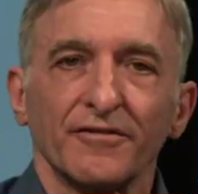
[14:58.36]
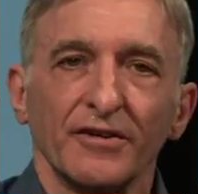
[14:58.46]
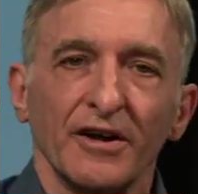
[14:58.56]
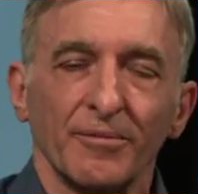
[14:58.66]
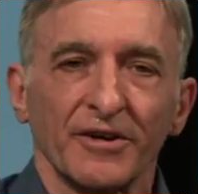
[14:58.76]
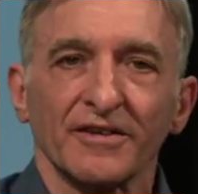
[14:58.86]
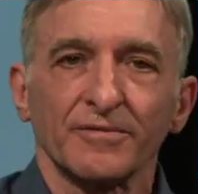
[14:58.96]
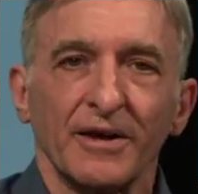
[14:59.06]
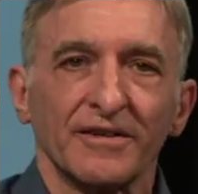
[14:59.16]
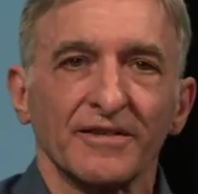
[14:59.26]
for helping us
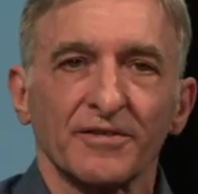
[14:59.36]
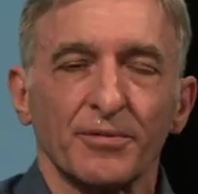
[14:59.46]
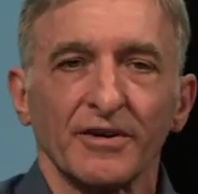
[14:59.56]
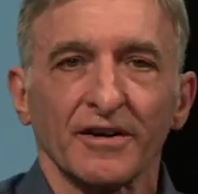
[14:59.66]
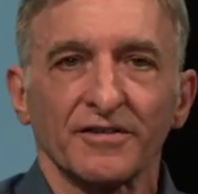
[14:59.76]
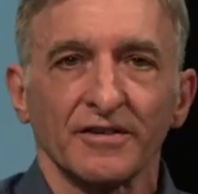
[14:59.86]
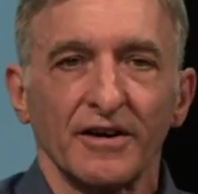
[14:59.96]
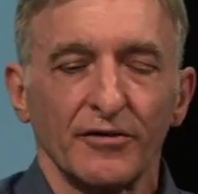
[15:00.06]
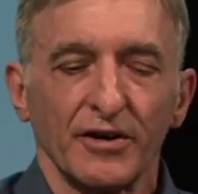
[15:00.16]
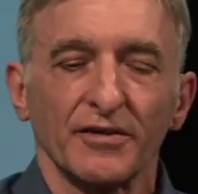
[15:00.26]
make this production
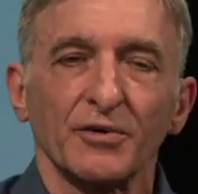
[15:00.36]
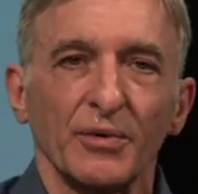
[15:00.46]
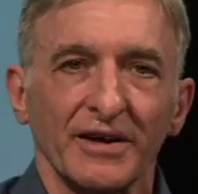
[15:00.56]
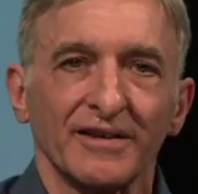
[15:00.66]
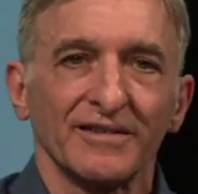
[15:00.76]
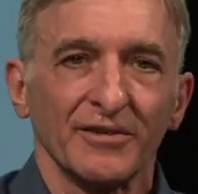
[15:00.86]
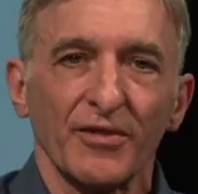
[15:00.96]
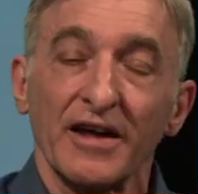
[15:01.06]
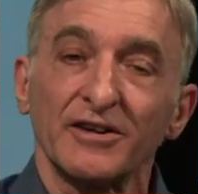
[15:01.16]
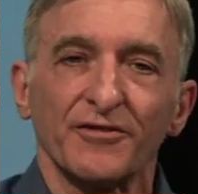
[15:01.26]
every other week. So
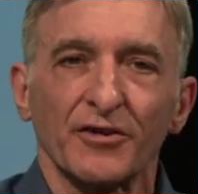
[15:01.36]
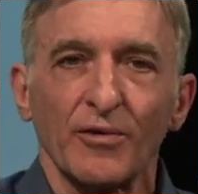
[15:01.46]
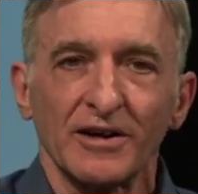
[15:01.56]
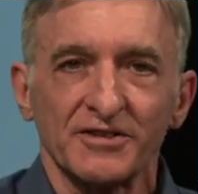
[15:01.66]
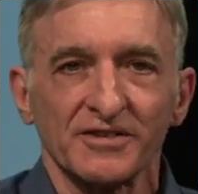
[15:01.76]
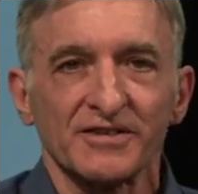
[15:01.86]
thank you for watching